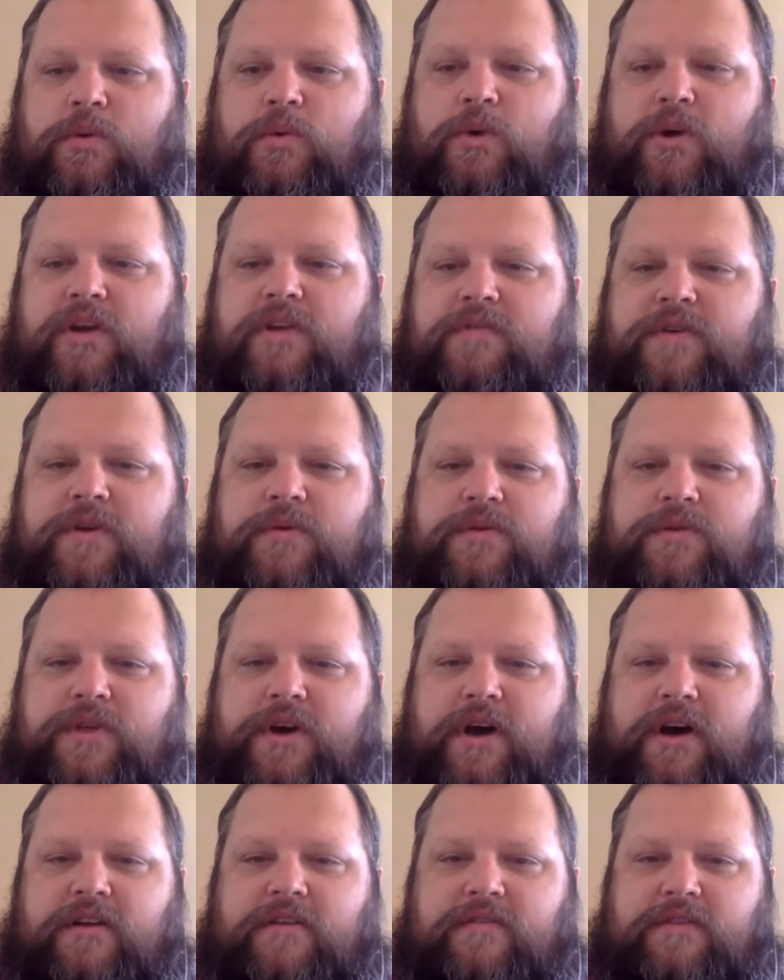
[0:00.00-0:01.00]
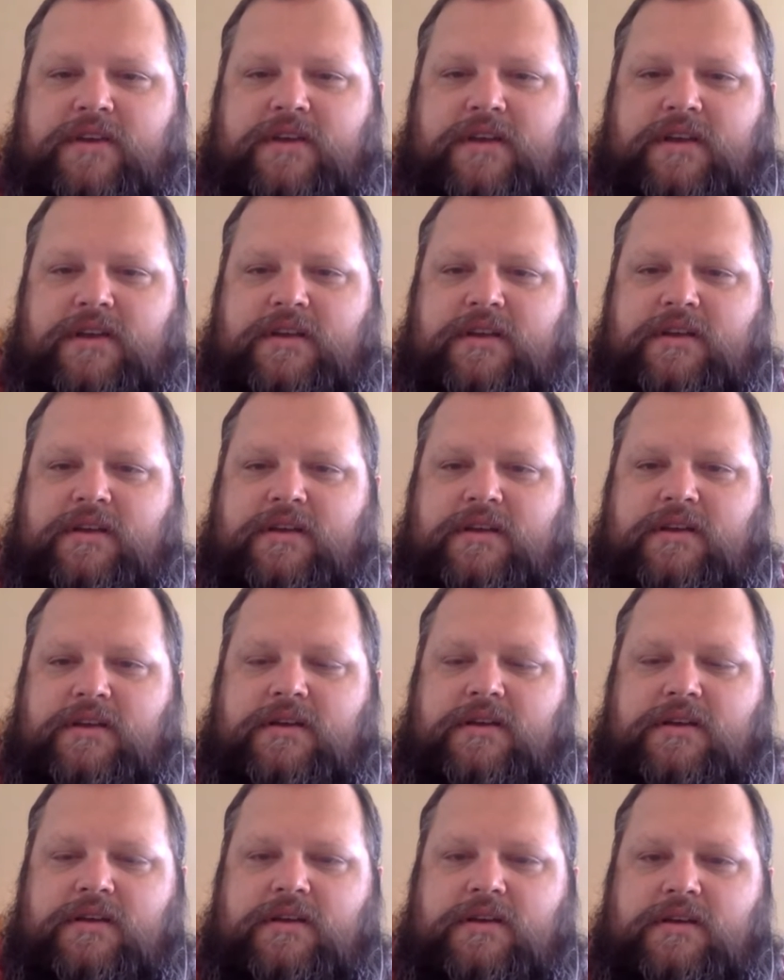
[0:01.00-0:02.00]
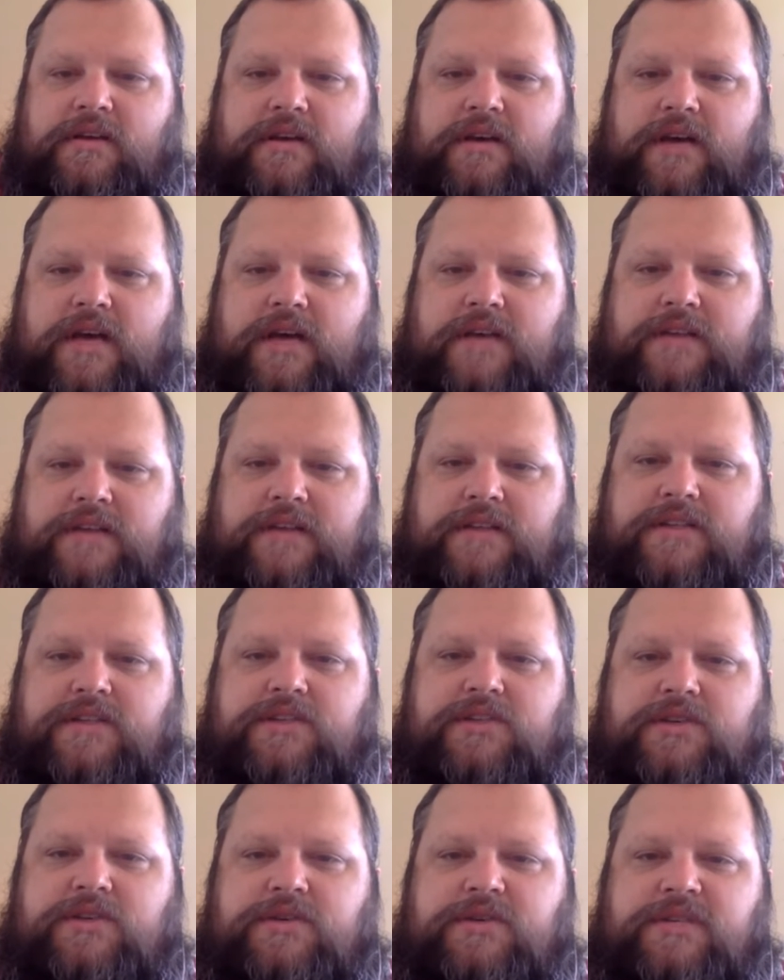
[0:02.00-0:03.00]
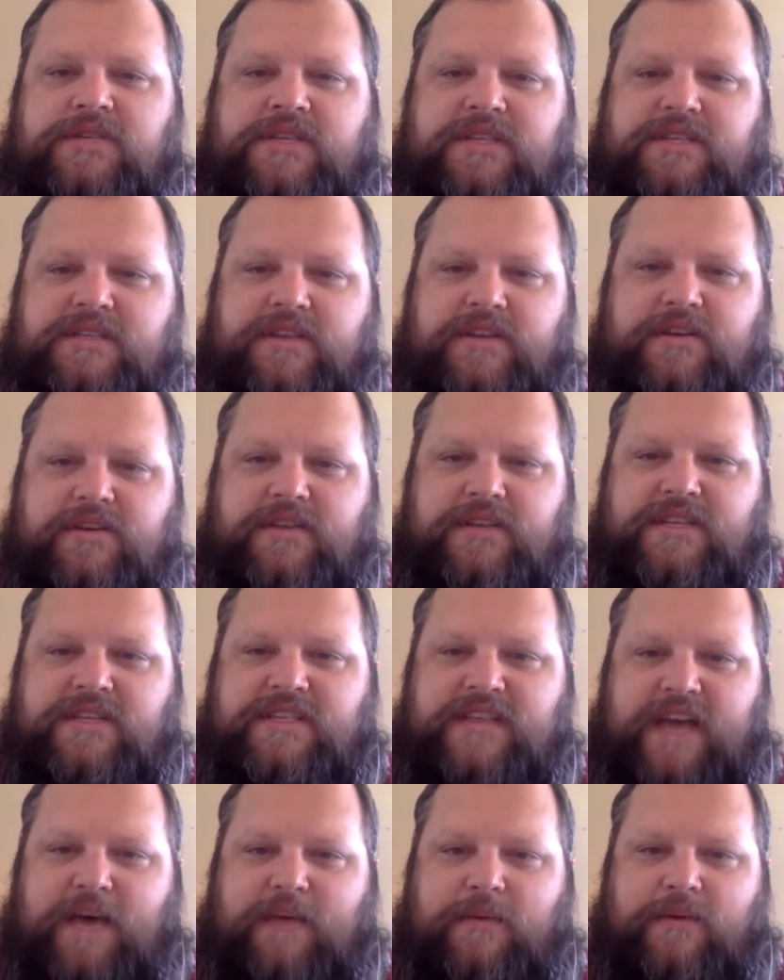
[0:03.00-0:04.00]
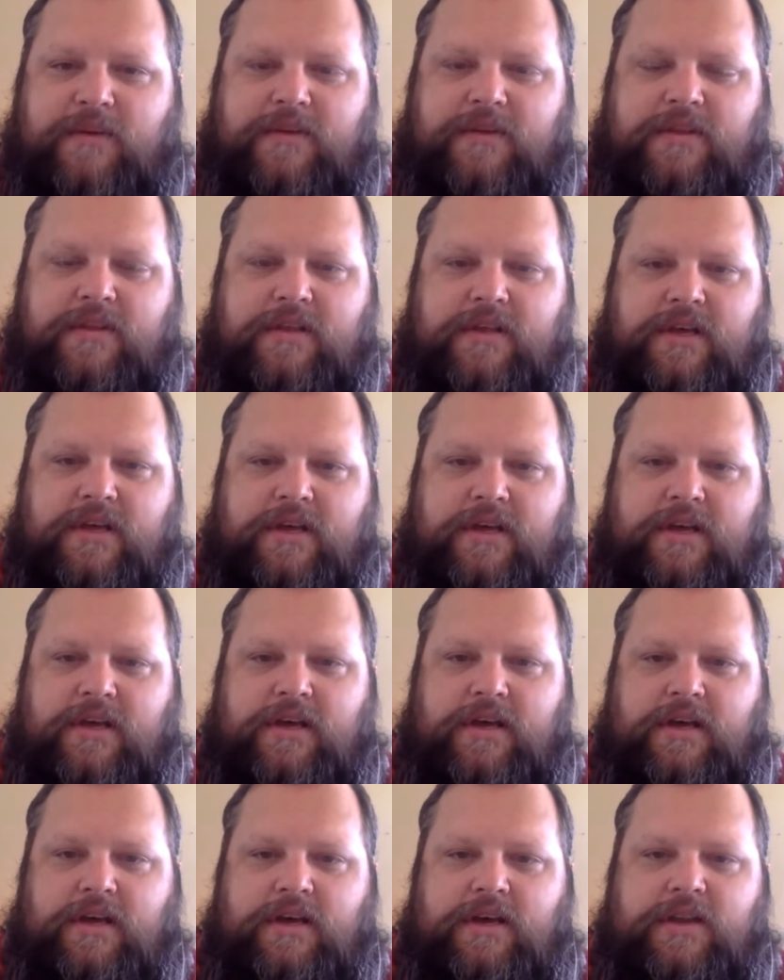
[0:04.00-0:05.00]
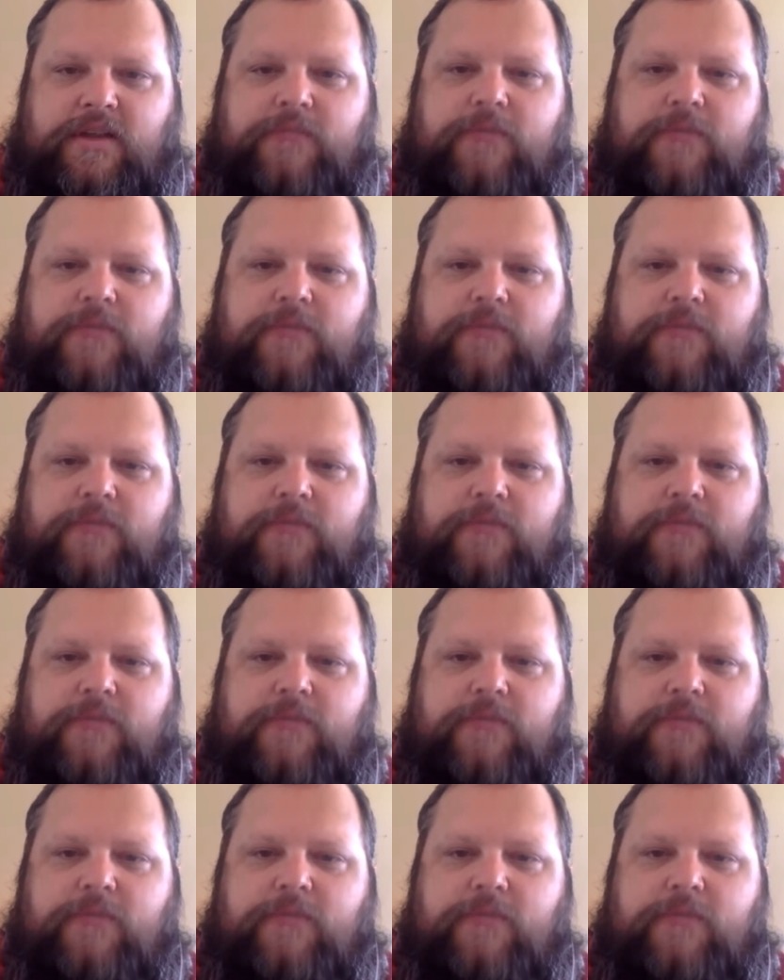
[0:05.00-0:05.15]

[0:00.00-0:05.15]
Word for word: What if you thought of it as the Jews consider the Sabbath, the